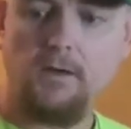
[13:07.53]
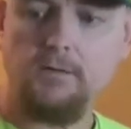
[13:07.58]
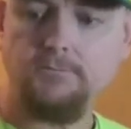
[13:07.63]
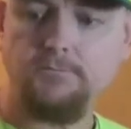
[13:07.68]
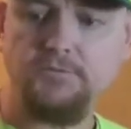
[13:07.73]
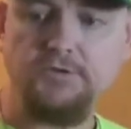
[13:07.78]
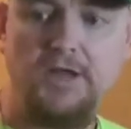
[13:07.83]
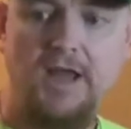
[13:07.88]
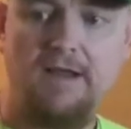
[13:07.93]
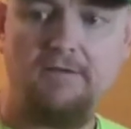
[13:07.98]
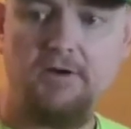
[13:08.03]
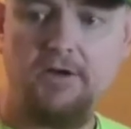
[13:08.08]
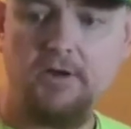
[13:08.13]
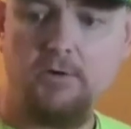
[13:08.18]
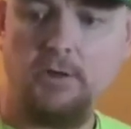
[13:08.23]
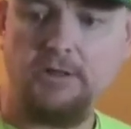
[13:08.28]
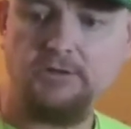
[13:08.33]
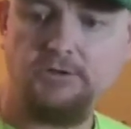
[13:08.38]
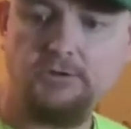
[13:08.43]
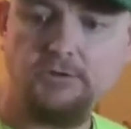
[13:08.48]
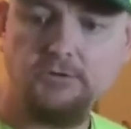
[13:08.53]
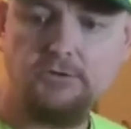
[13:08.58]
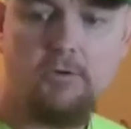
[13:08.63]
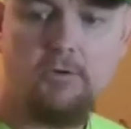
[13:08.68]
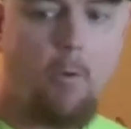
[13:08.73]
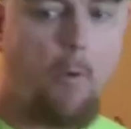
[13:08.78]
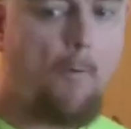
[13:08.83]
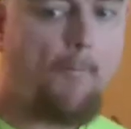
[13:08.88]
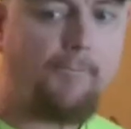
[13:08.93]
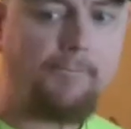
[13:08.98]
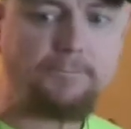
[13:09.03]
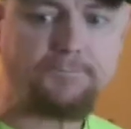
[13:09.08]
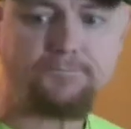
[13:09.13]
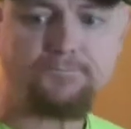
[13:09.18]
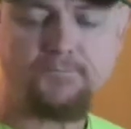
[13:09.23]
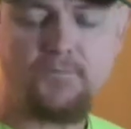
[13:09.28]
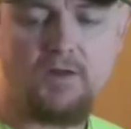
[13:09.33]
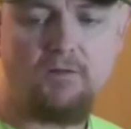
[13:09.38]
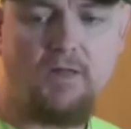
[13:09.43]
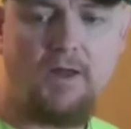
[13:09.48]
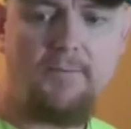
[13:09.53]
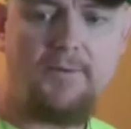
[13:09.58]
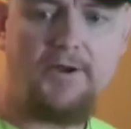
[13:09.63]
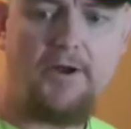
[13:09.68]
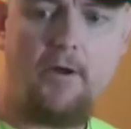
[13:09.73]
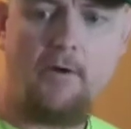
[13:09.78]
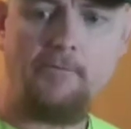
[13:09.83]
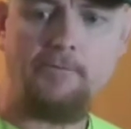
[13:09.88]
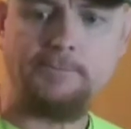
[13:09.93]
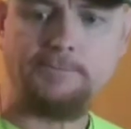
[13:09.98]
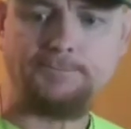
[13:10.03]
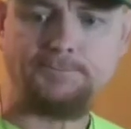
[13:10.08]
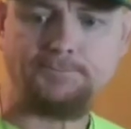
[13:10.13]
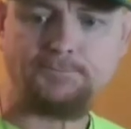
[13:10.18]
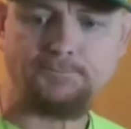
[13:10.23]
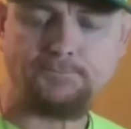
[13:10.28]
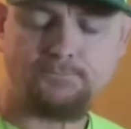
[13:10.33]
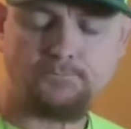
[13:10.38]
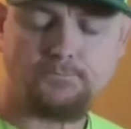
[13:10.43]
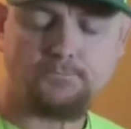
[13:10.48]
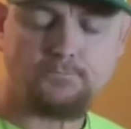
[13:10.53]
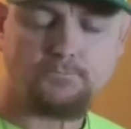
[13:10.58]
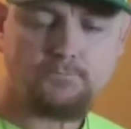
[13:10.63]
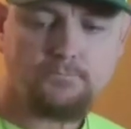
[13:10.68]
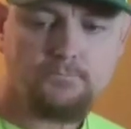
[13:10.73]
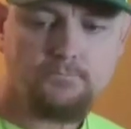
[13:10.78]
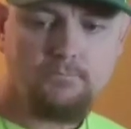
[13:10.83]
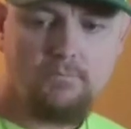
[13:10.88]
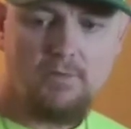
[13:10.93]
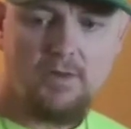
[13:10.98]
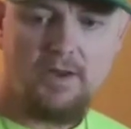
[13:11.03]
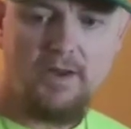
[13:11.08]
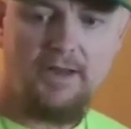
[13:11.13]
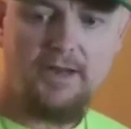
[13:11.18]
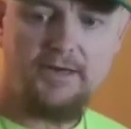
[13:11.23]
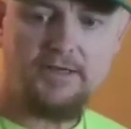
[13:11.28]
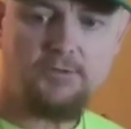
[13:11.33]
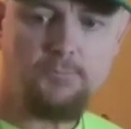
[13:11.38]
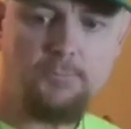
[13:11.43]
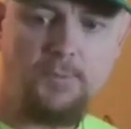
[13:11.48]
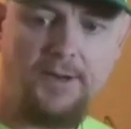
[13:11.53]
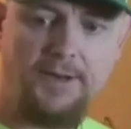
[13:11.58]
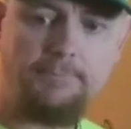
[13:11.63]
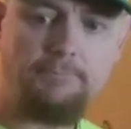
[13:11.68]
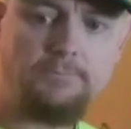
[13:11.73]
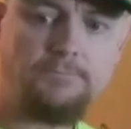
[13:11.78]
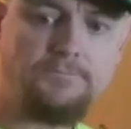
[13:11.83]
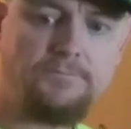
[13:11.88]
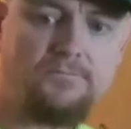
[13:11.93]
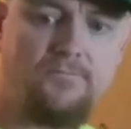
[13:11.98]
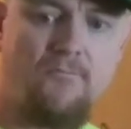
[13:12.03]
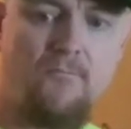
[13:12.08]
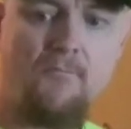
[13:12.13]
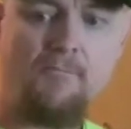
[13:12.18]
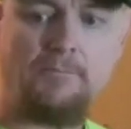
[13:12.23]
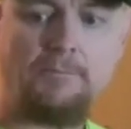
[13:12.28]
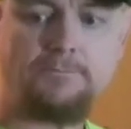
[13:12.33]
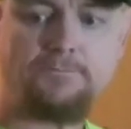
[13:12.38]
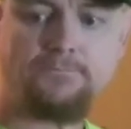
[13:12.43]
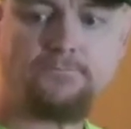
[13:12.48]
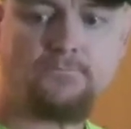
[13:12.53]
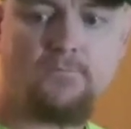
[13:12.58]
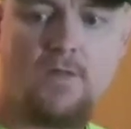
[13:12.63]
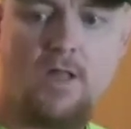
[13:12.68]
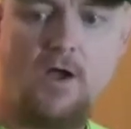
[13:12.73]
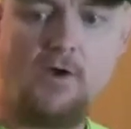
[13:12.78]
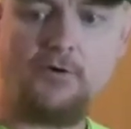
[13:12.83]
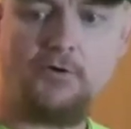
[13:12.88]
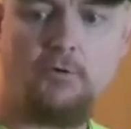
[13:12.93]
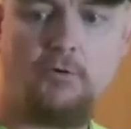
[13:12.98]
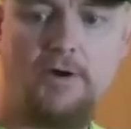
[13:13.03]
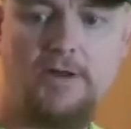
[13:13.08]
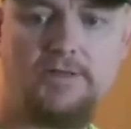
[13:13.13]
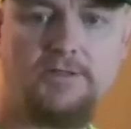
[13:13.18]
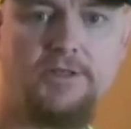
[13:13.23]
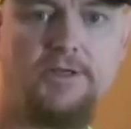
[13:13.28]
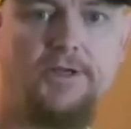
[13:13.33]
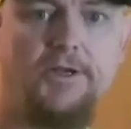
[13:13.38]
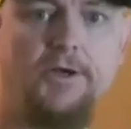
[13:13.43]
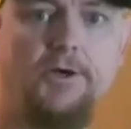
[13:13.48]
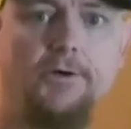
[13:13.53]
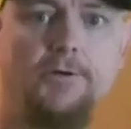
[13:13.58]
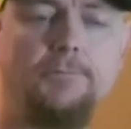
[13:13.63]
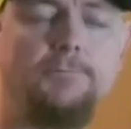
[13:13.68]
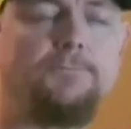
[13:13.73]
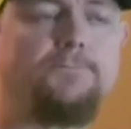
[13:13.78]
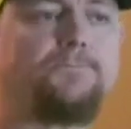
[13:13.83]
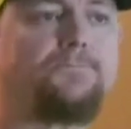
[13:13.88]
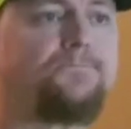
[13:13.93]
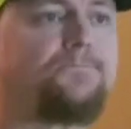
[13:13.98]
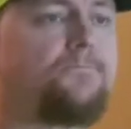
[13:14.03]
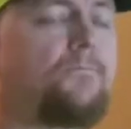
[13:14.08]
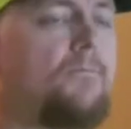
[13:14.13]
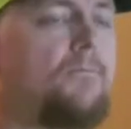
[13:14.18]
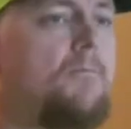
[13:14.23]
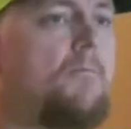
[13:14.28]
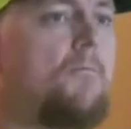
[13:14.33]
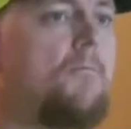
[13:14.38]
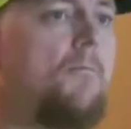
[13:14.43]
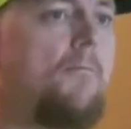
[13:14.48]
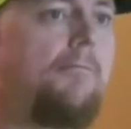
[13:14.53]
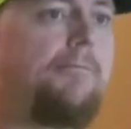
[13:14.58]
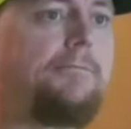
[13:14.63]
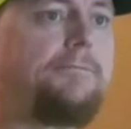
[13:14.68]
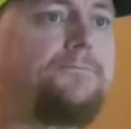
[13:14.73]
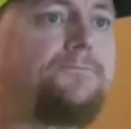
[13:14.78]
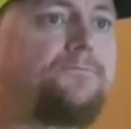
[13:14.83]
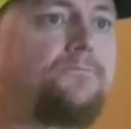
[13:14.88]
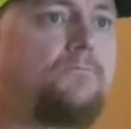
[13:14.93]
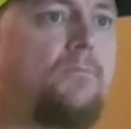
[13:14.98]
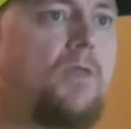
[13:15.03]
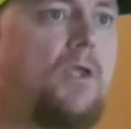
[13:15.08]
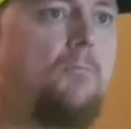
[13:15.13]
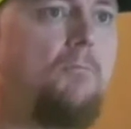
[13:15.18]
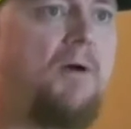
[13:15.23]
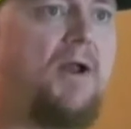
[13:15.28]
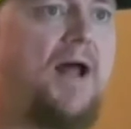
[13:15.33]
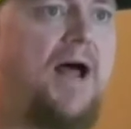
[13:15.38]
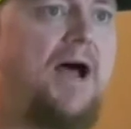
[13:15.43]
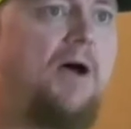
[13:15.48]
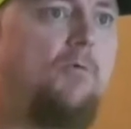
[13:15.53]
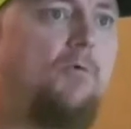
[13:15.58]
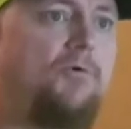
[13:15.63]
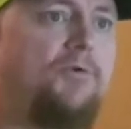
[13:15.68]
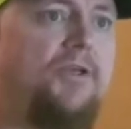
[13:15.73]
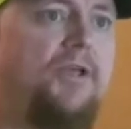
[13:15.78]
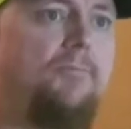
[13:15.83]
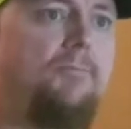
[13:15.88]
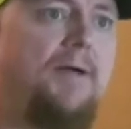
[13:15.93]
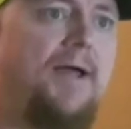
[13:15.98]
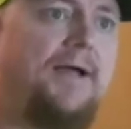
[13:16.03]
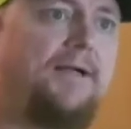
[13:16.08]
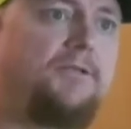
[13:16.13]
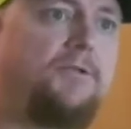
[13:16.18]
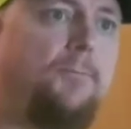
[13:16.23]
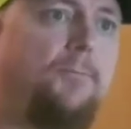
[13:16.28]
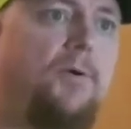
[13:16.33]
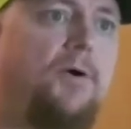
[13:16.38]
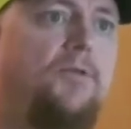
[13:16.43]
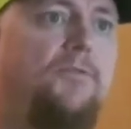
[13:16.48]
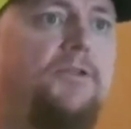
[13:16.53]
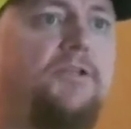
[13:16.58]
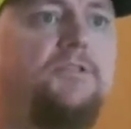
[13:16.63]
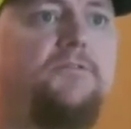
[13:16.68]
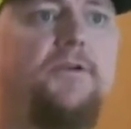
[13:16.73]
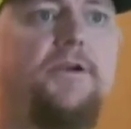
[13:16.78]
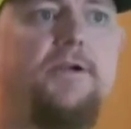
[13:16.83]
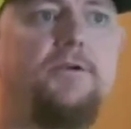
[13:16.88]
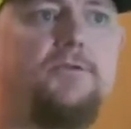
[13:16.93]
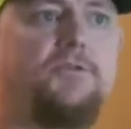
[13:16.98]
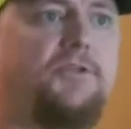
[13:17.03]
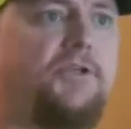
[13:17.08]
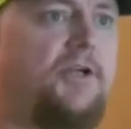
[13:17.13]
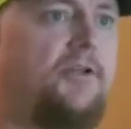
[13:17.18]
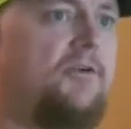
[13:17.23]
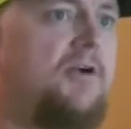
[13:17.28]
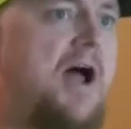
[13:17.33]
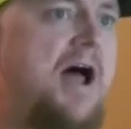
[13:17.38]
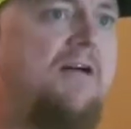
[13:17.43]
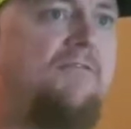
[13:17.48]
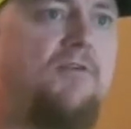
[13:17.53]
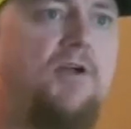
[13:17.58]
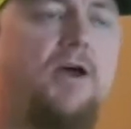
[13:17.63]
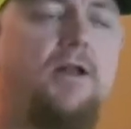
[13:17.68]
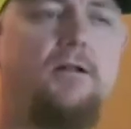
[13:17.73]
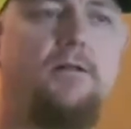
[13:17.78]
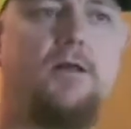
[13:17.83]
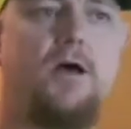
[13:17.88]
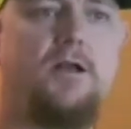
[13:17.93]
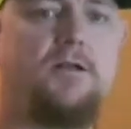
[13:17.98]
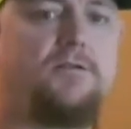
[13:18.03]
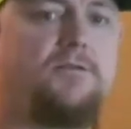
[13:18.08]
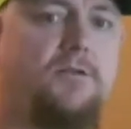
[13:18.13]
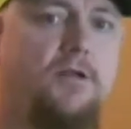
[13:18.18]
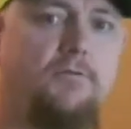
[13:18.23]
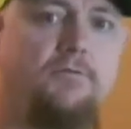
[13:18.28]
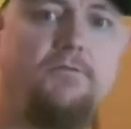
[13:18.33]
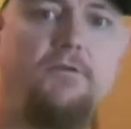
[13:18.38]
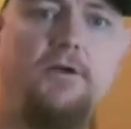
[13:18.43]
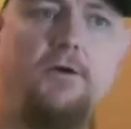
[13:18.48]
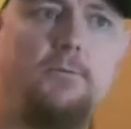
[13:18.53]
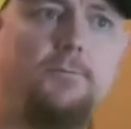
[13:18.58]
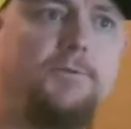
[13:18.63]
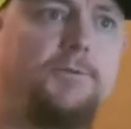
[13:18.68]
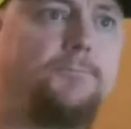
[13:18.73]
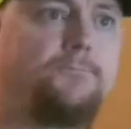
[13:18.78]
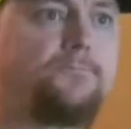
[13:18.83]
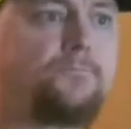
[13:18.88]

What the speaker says: if you have any questions, let me know. It has been a crazy year, but I will get back to putting these videos together. I've got a lot of stuff filmed.